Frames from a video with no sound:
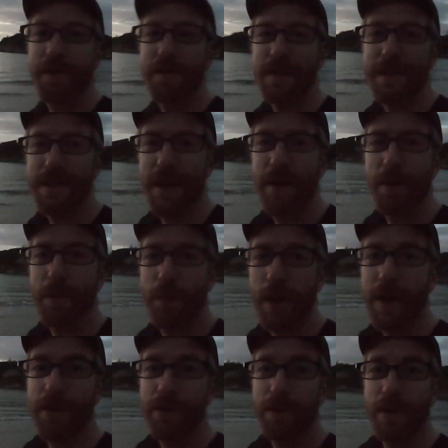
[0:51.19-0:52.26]
if the sun will
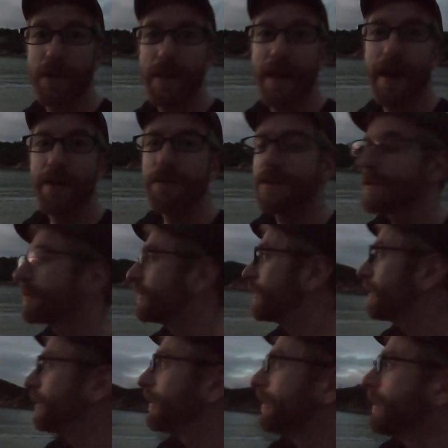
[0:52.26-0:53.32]
break through the clouds,
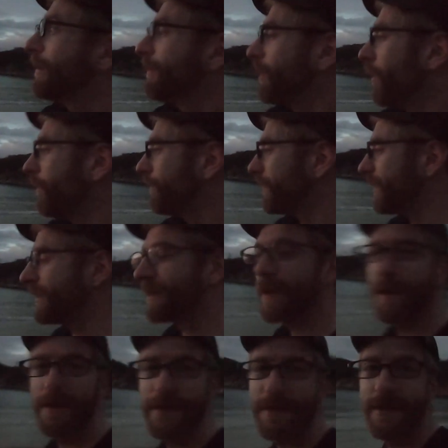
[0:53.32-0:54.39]
but hopefully it
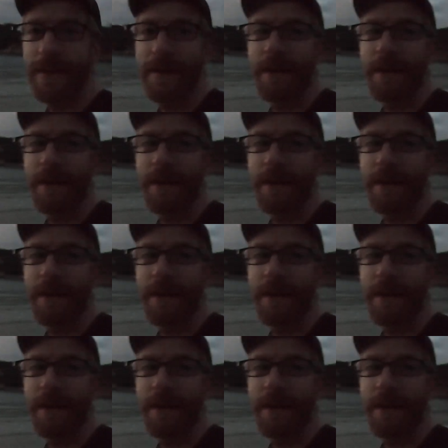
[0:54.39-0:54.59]
does.